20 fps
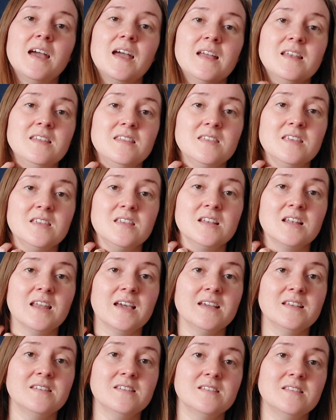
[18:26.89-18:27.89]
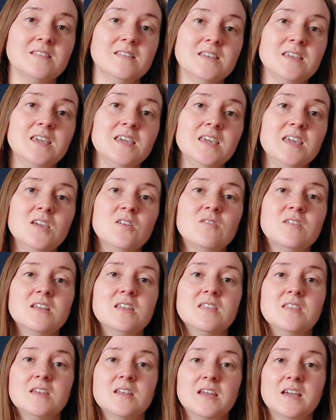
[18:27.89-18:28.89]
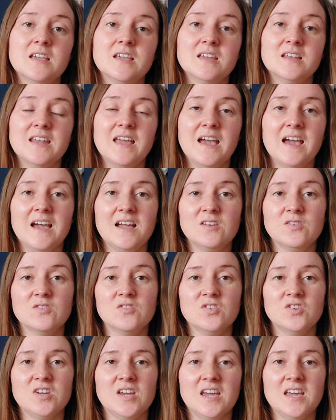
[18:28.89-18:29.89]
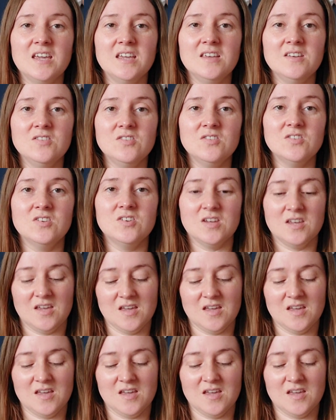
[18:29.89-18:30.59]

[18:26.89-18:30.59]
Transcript: anything you'd like to see or anything I can add or change.